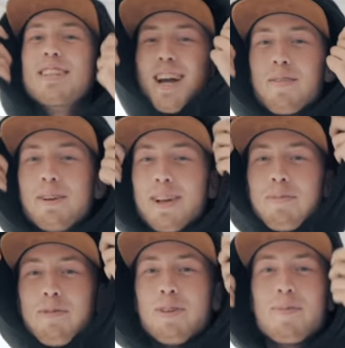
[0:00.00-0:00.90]

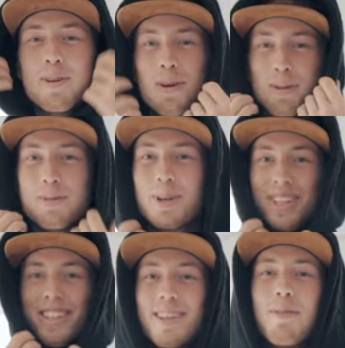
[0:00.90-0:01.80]
Covered up from the cold
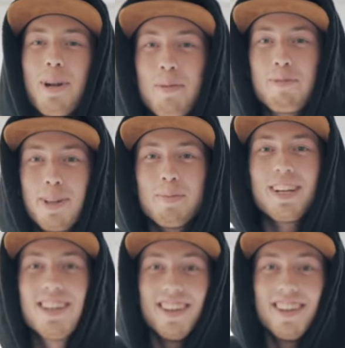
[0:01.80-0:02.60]
wind when I'm filming.